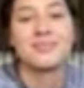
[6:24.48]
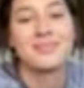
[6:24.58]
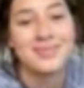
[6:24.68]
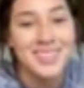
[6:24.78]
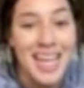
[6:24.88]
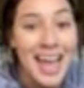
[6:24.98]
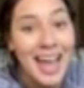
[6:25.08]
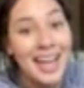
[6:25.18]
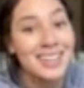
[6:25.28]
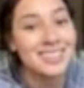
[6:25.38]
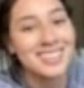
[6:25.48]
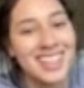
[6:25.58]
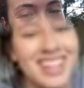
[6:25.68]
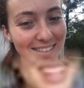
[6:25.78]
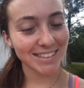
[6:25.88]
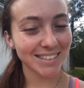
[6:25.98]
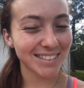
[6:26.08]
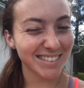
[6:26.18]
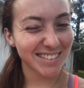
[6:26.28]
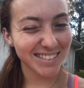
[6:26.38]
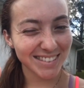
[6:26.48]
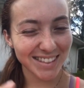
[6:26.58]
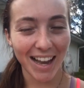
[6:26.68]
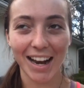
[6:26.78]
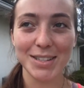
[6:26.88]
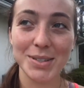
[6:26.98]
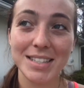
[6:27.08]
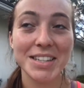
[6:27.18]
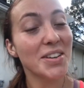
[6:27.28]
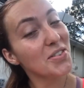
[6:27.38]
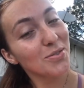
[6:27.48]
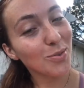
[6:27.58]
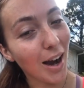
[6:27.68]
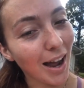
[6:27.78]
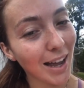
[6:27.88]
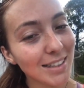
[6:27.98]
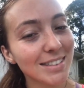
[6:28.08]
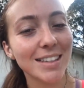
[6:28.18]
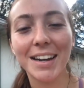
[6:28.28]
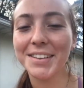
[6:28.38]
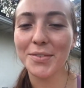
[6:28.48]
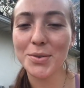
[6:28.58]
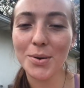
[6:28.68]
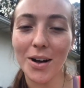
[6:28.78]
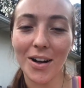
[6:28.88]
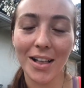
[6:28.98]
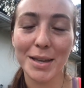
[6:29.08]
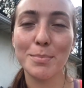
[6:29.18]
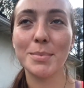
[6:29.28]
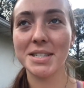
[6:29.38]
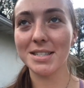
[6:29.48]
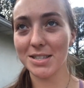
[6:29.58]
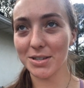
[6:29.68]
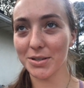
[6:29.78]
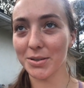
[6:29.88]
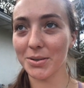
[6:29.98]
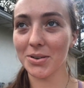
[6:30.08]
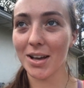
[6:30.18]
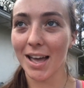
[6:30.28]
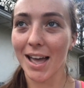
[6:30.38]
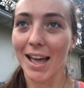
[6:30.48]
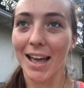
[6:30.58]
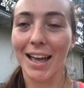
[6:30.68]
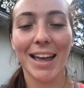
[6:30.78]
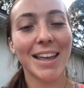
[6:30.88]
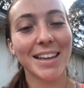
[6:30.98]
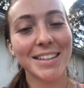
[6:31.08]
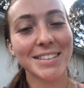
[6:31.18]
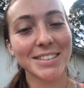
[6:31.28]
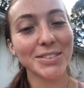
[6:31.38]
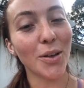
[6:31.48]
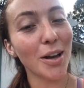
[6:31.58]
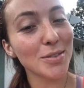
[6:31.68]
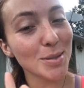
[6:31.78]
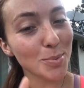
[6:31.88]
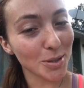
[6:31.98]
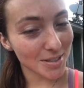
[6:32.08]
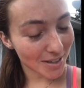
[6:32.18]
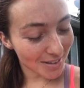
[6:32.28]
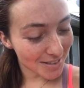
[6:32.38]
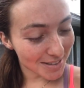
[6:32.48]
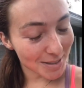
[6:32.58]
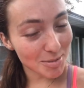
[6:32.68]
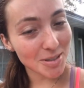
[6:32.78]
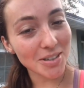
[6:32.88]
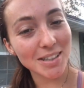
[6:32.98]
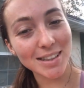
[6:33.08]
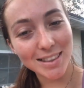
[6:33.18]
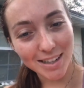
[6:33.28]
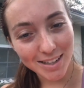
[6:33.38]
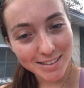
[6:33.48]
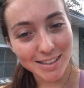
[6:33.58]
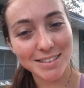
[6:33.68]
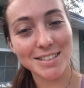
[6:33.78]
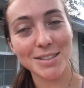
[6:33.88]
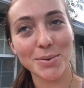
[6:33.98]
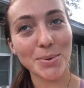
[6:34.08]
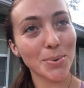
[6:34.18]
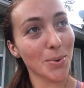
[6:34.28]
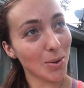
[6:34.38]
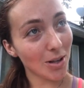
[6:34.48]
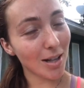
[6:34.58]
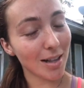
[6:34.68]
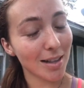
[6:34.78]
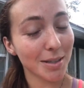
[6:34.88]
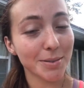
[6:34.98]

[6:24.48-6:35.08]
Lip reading: Yay! Nice. I just want to say congrats, and I love you all. I miss you. And y'all have sports scholarships, so good luck. That's so cool.